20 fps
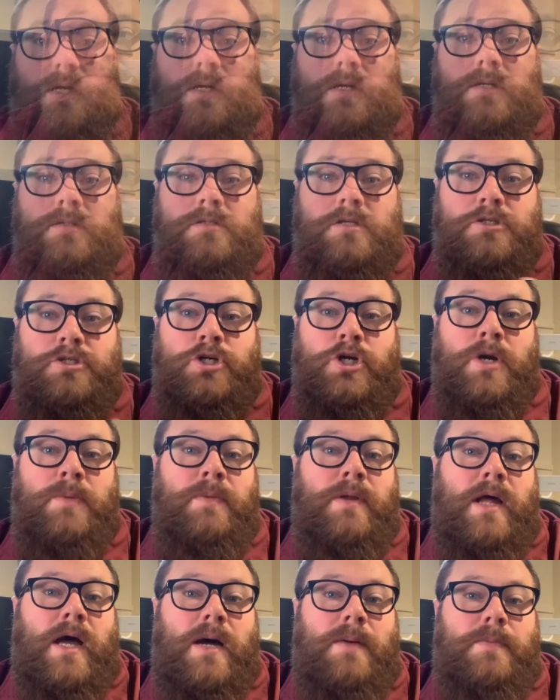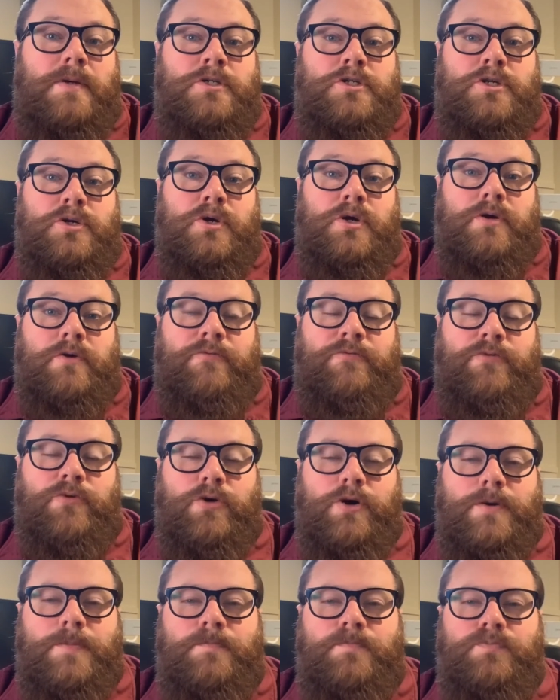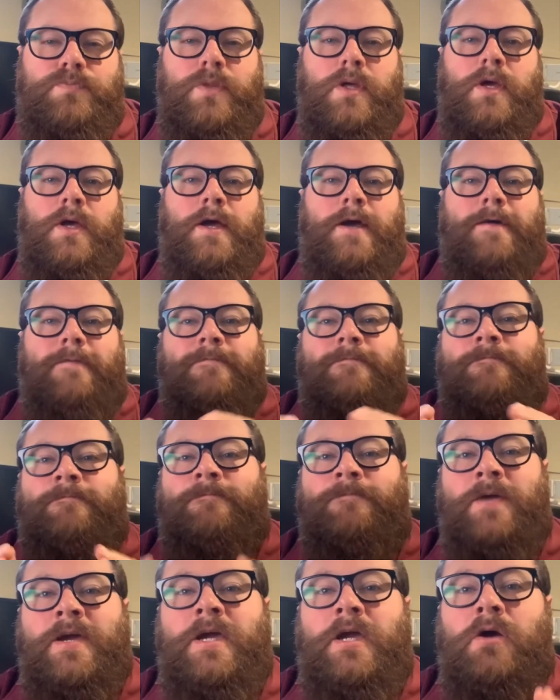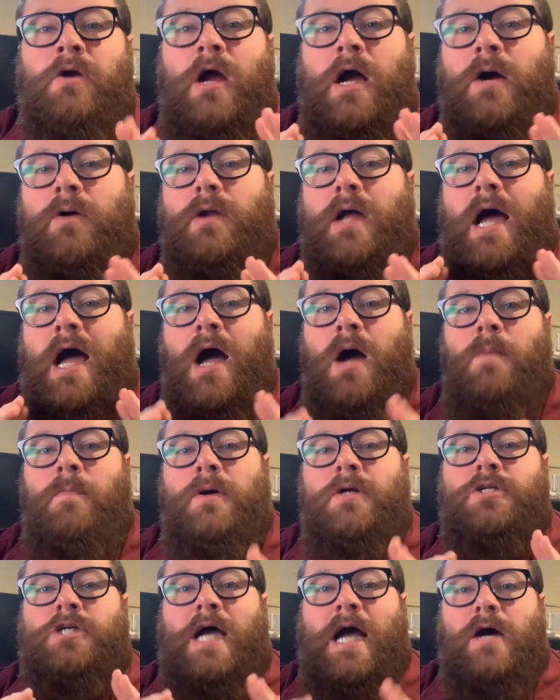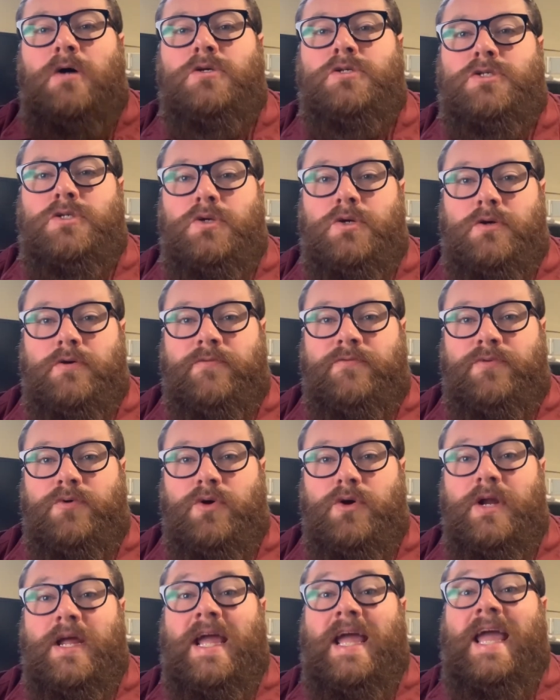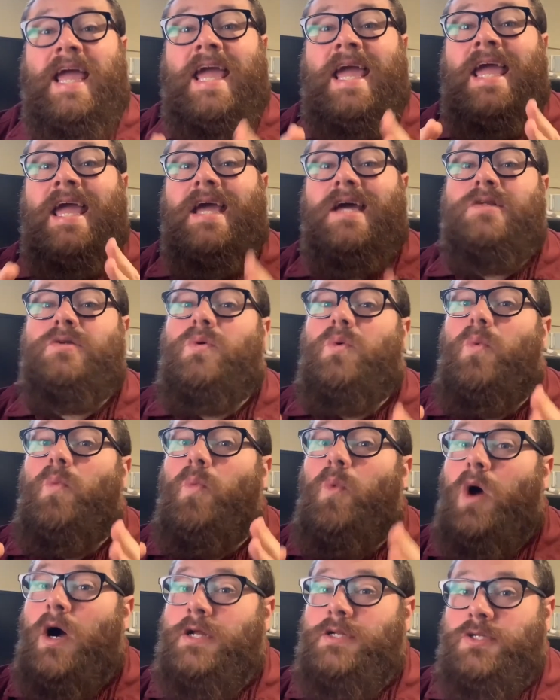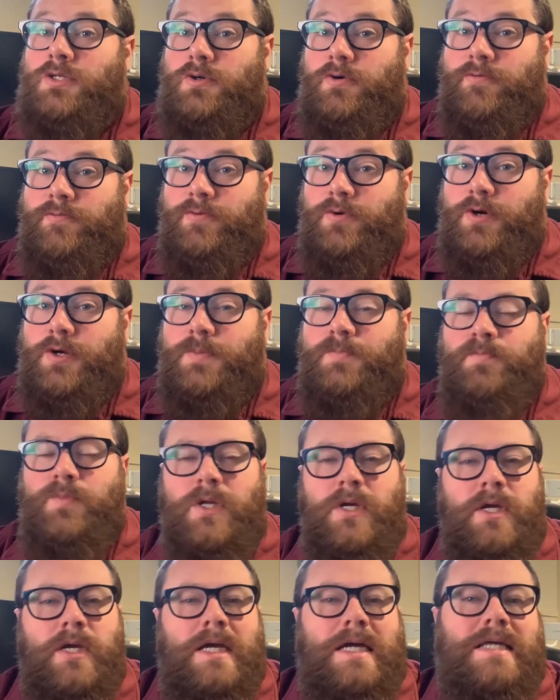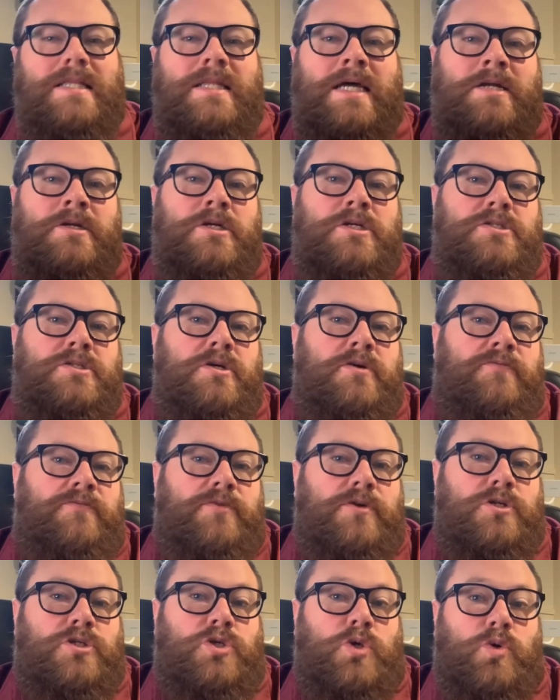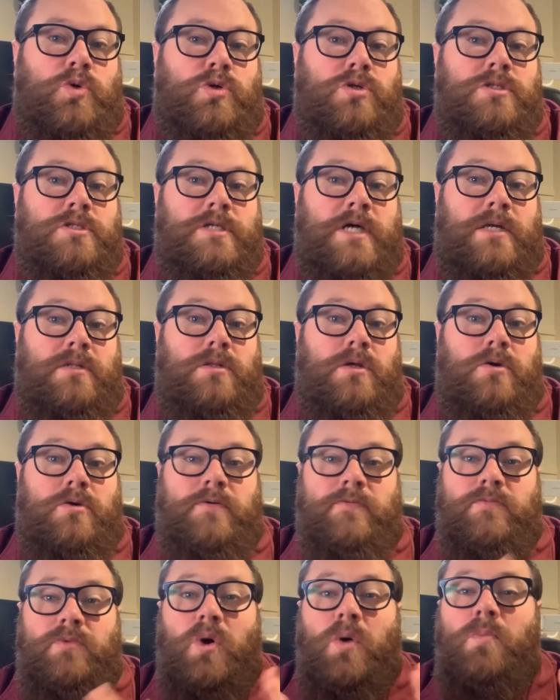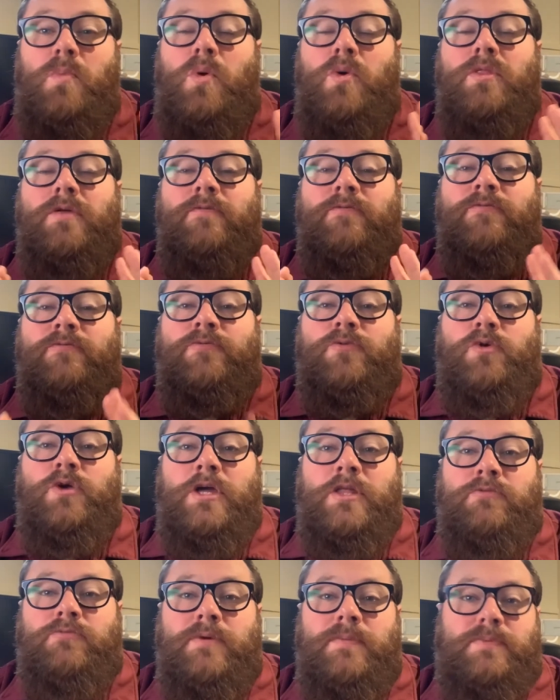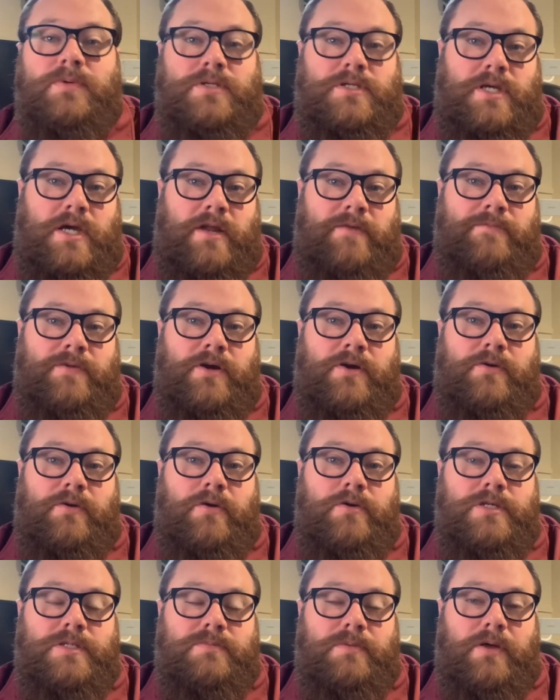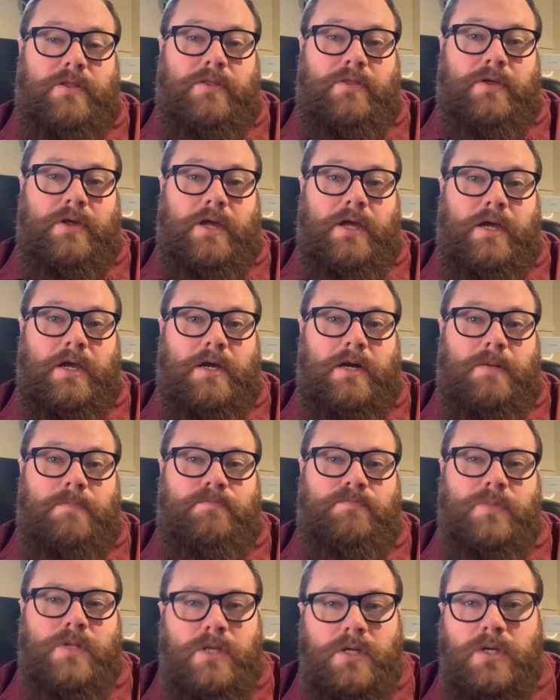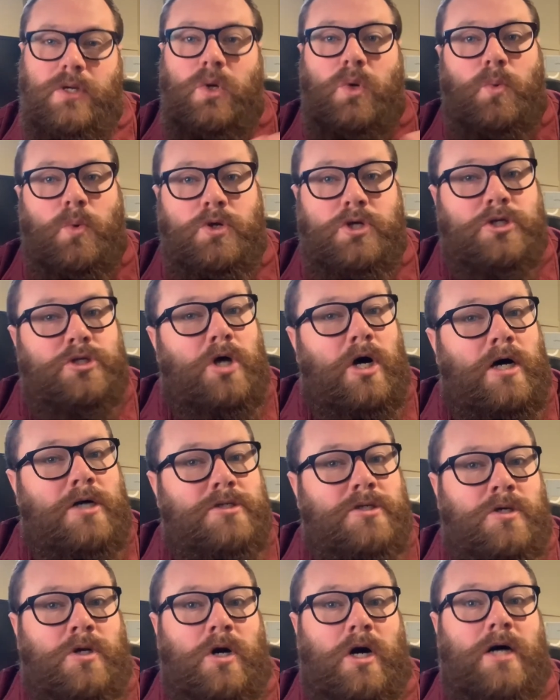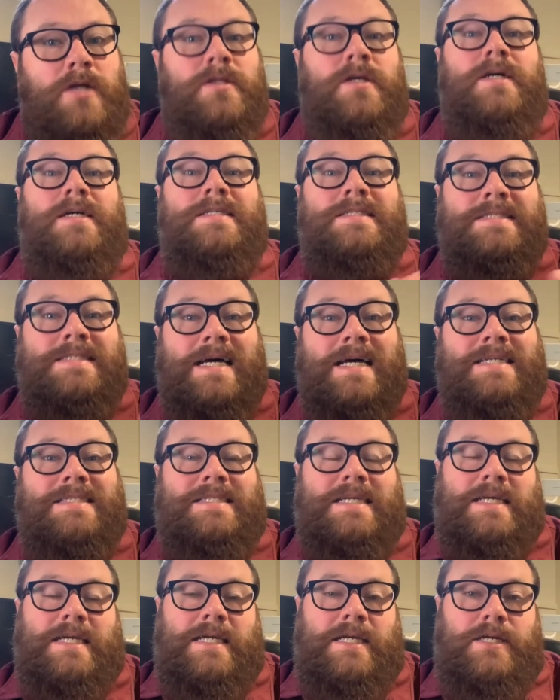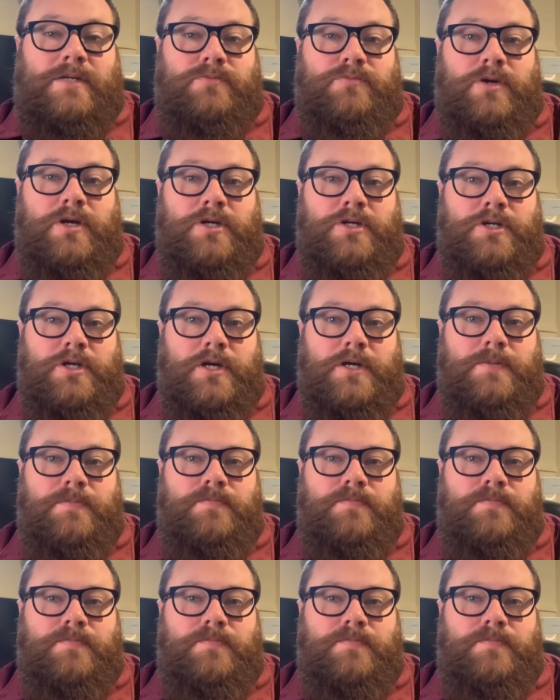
Determine how much you can afford. Figure out how much house you can afford and want to afford. Lenders look for a total debt load of no more than 43% of your gross monthly income, which is also called debt-to-income ratio.